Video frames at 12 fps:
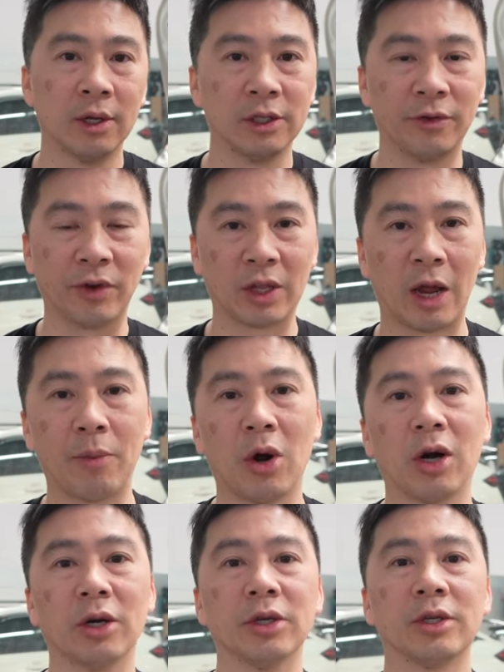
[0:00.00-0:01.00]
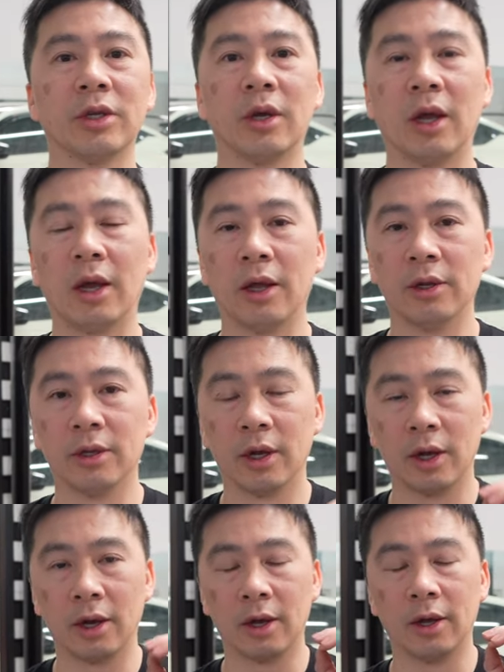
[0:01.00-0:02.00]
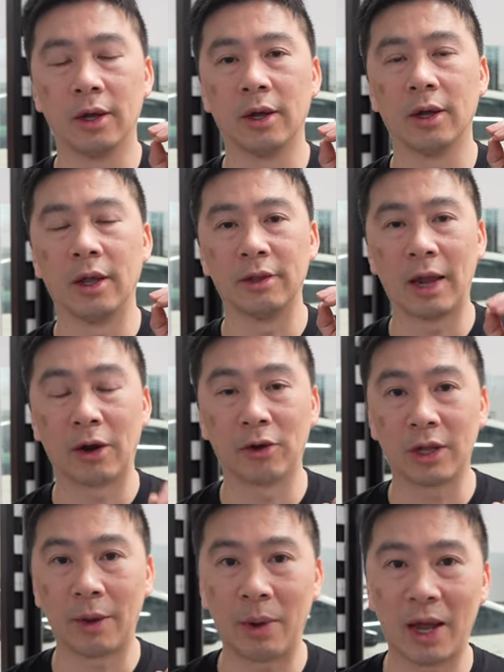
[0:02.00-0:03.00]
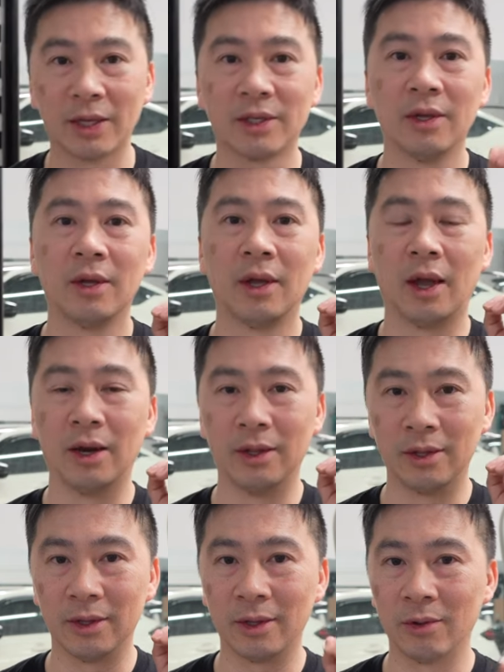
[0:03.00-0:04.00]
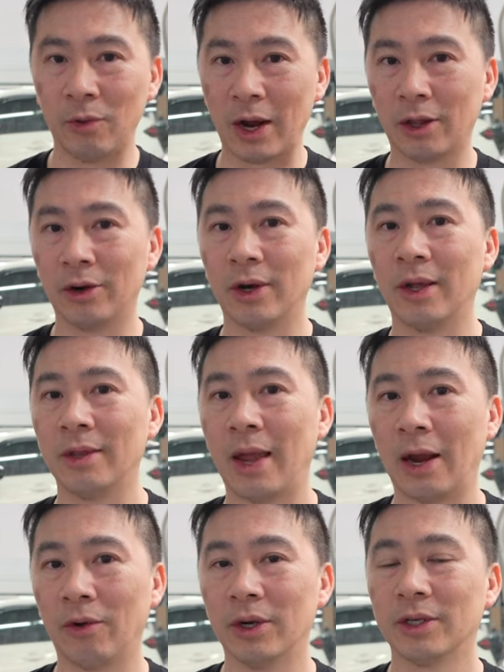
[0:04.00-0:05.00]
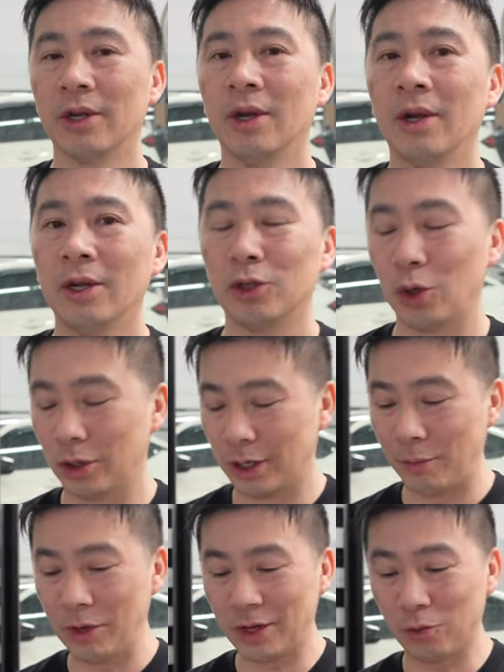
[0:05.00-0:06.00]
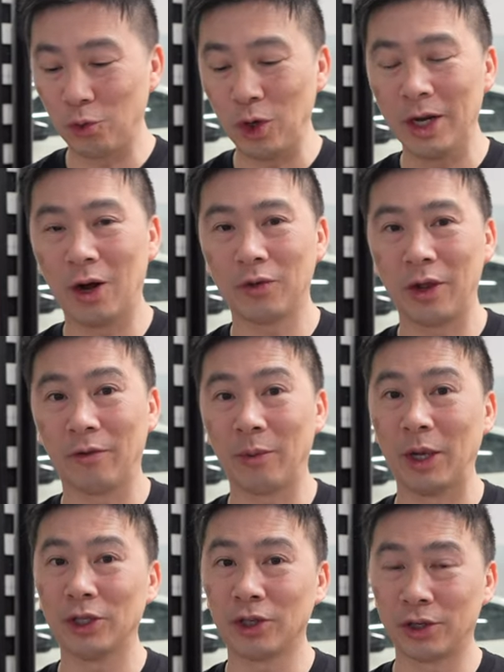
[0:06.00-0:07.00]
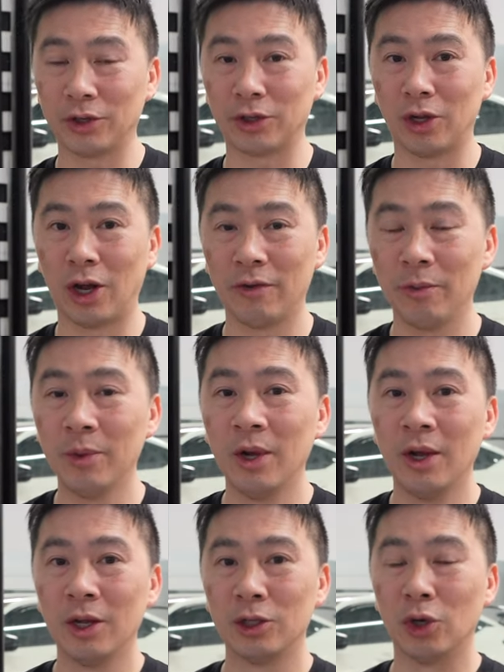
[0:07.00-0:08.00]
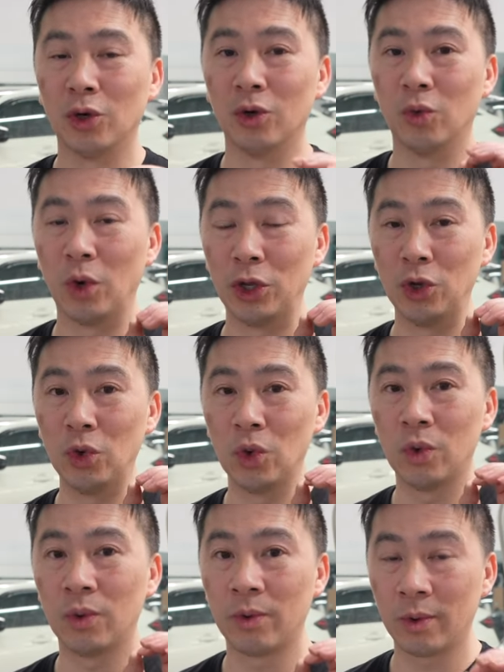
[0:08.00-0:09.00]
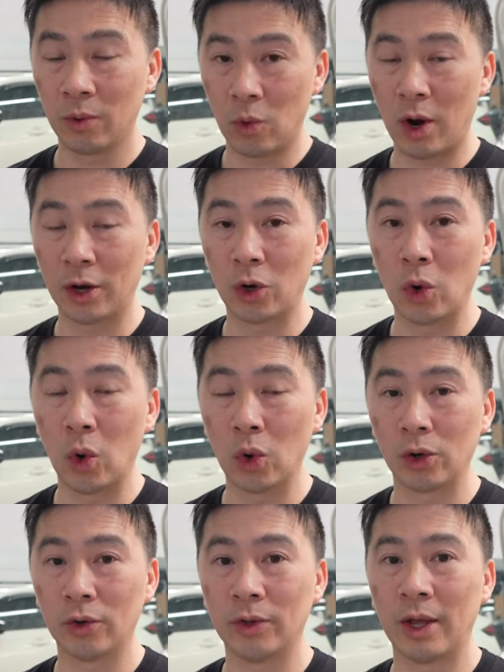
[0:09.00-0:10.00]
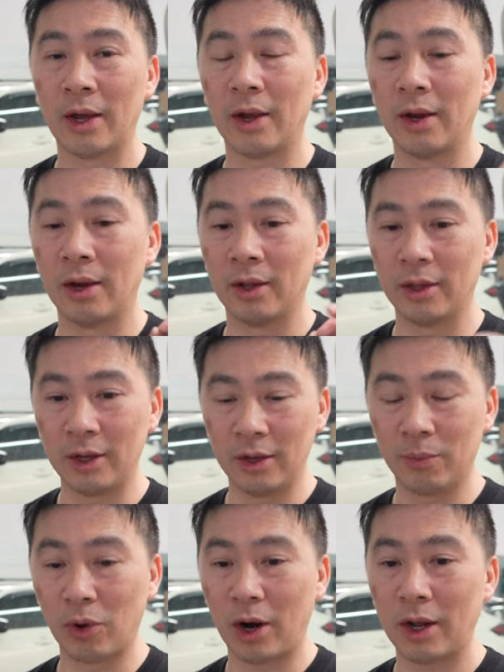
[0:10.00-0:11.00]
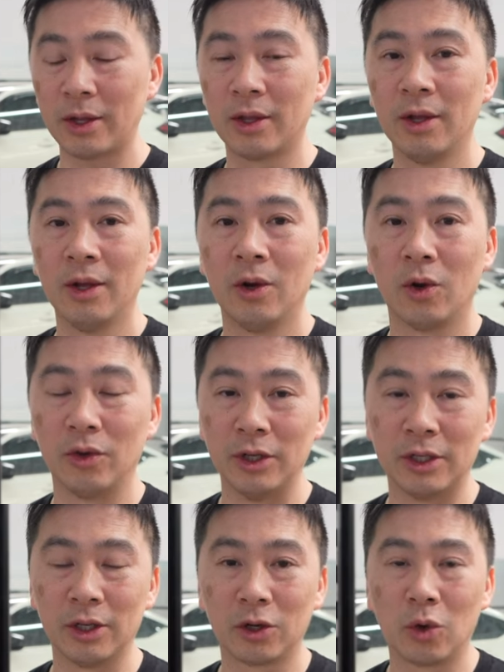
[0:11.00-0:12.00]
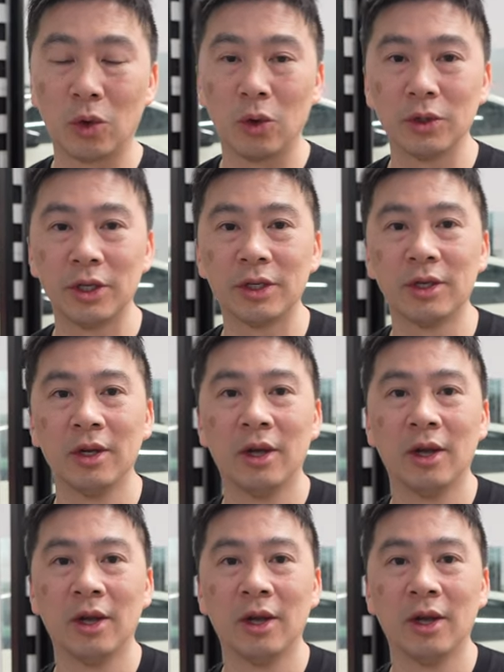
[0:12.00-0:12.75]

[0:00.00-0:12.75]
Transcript: Civic Type Rs, and uh, Integra Type S, and then regular Integras. So let me just read out the information because there's a lot of them. So when you want to go order the, the product or these silicone hoses,